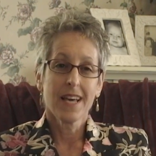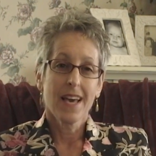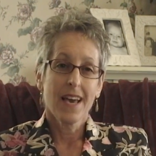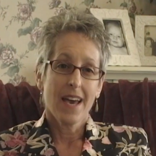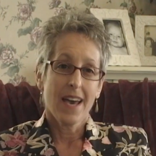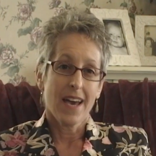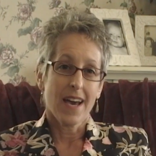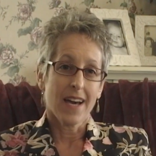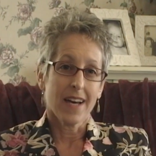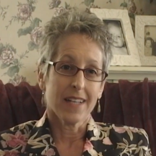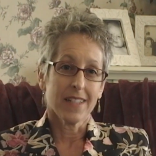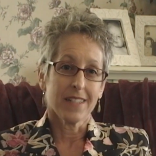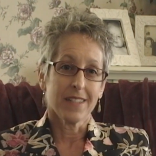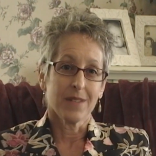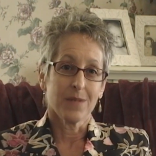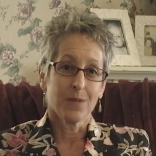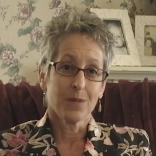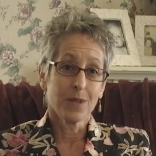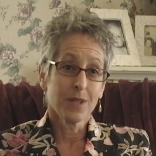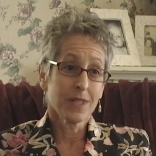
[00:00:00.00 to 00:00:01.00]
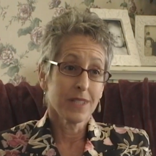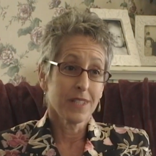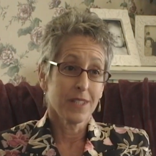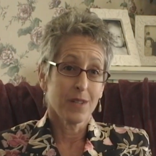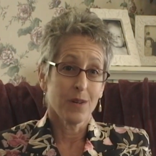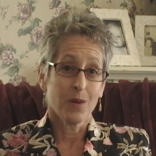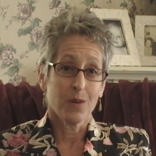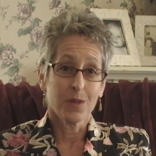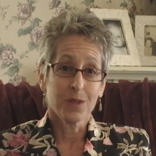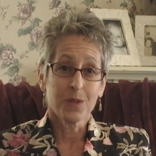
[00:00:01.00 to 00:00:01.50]
and really
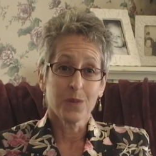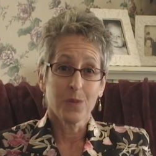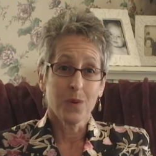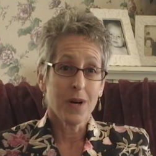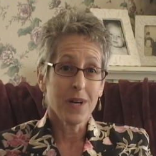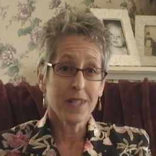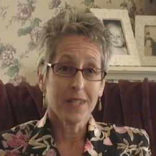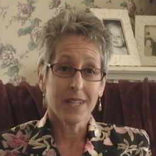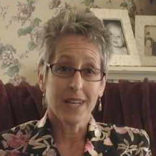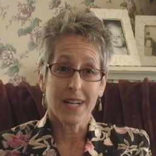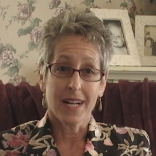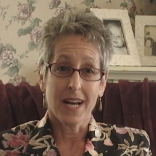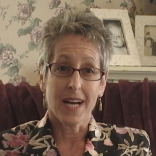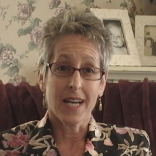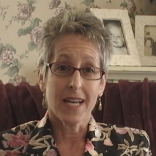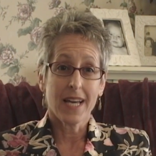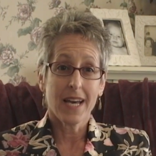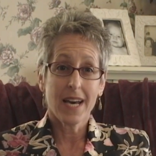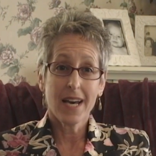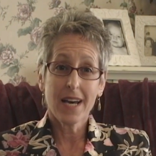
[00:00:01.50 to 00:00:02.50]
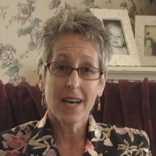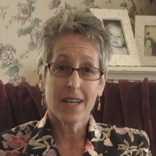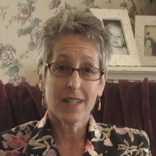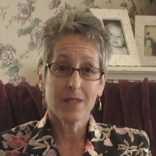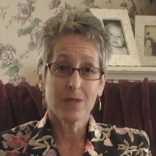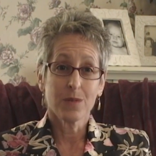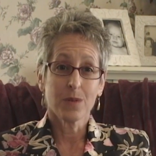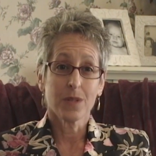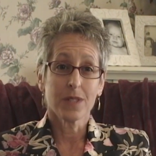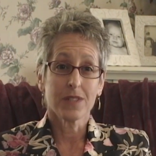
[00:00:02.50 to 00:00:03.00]
the only one that I
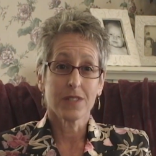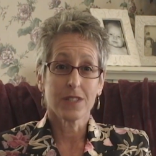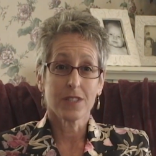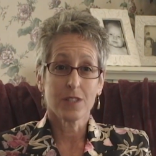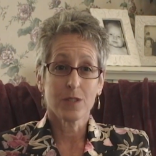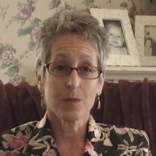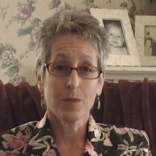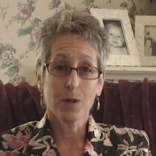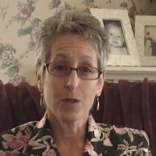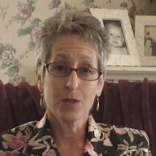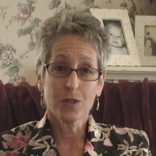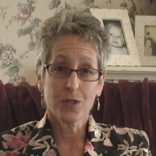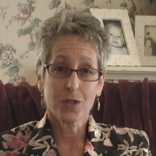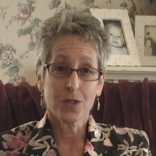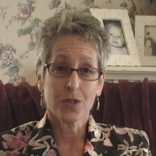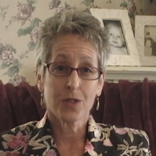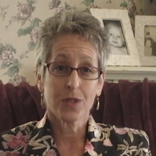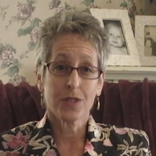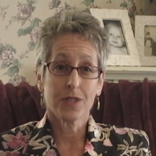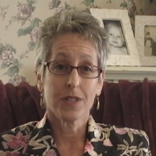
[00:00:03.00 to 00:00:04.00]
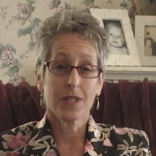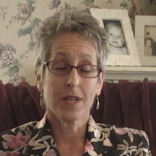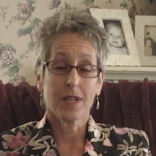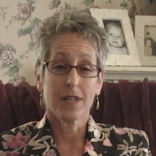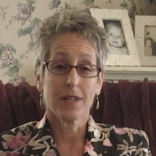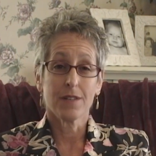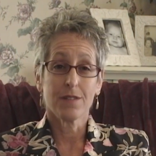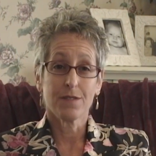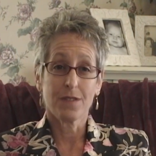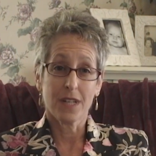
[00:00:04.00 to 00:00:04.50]
had was exposure
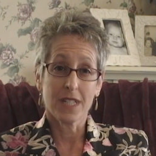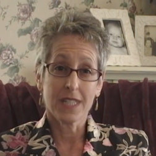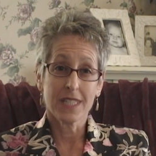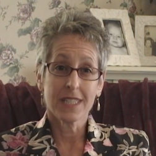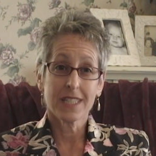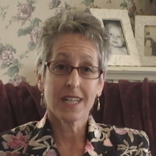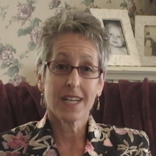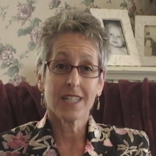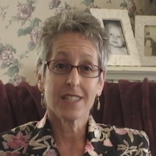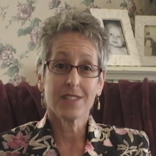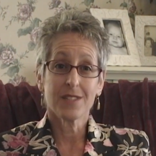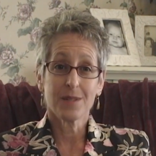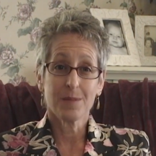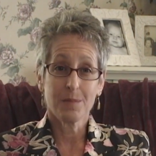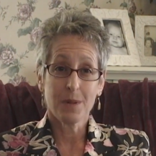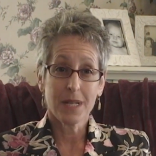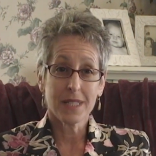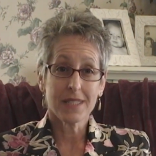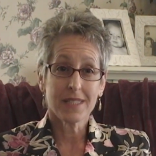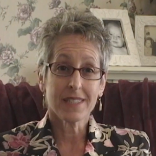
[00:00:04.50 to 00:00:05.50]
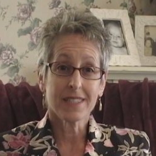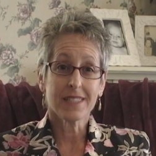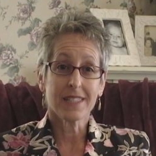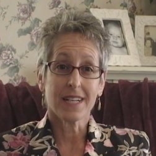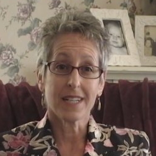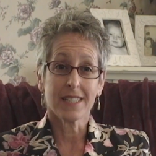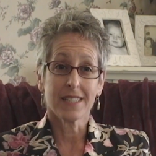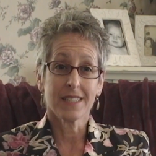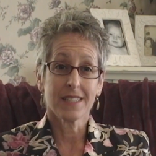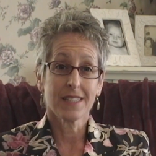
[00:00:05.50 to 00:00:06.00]
to fungicides and
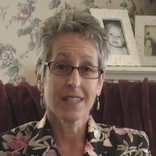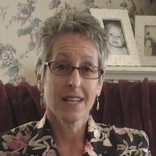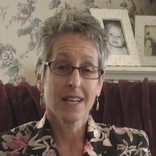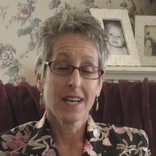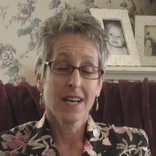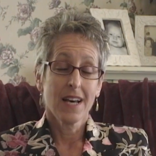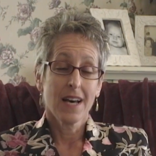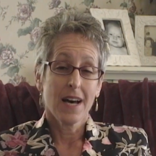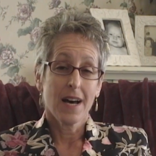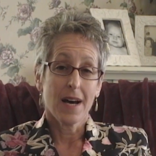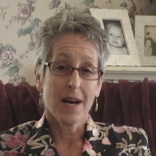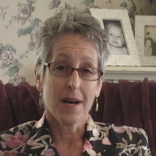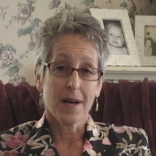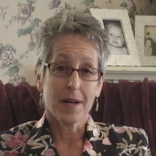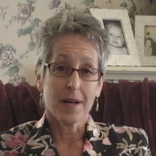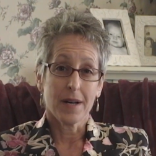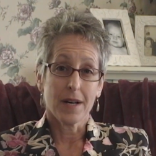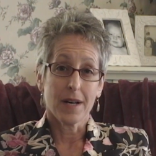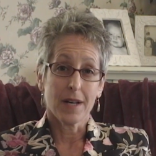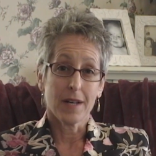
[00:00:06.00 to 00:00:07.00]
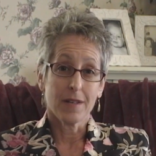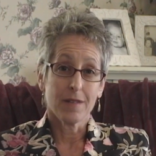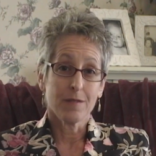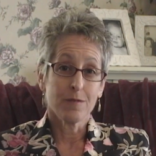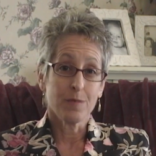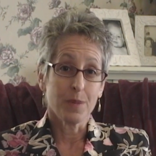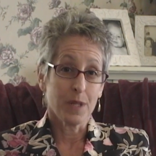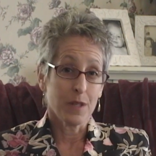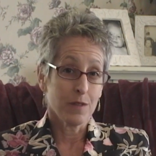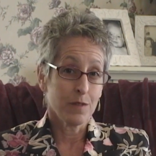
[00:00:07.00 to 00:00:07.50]
pesticides. I've
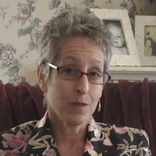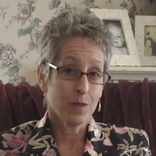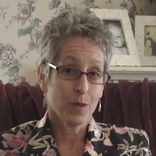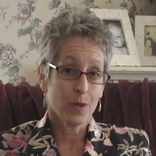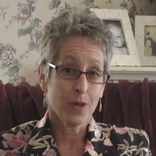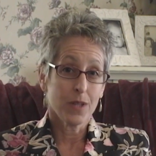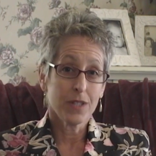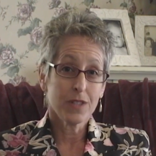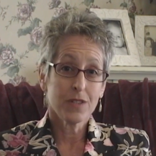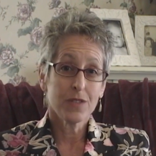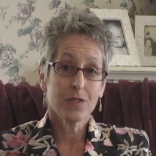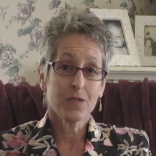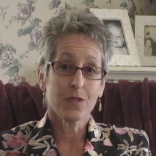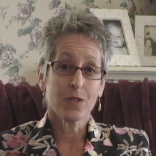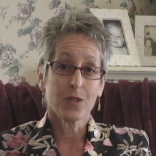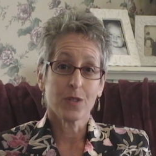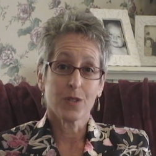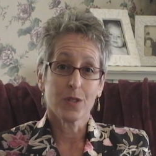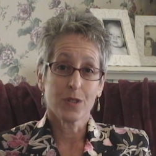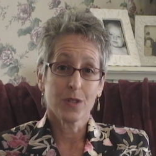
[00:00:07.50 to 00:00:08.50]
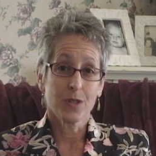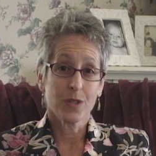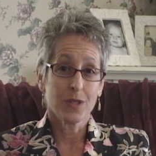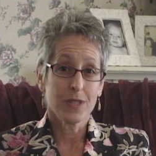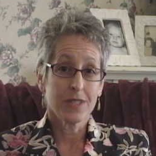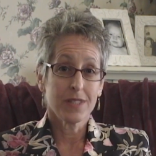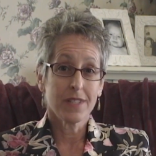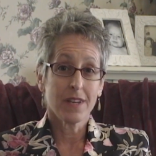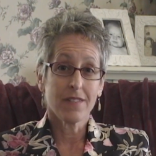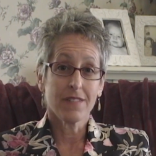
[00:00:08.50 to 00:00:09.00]
been a florist for
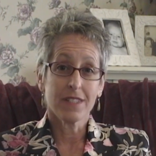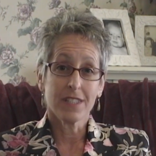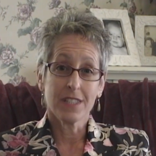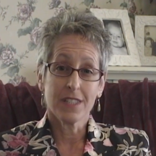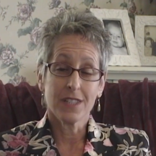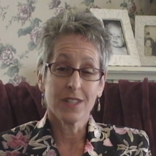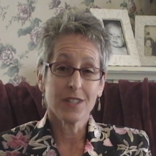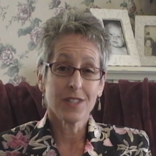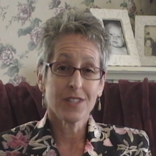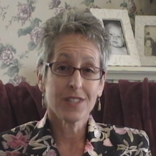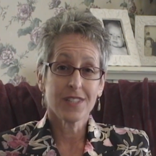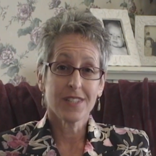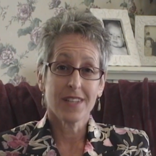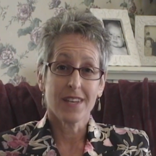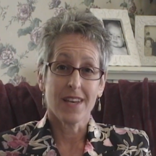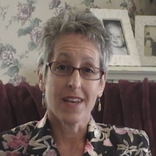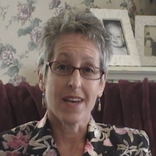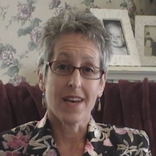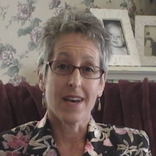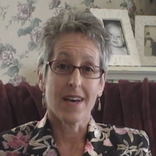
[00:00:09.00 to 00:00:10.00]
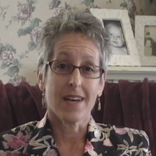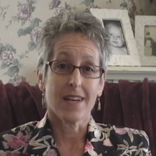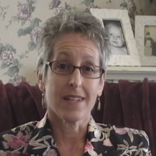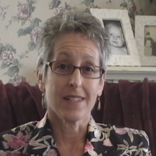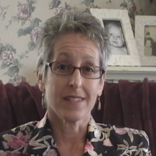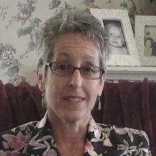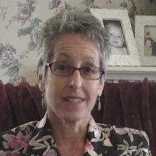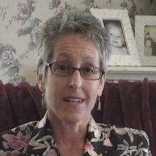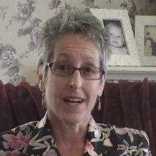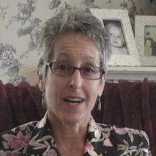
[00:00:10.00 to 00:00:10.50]
37 years,
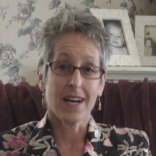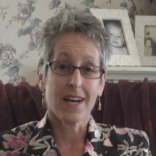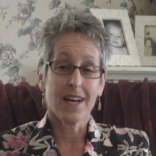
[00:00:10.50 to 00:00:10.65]
and I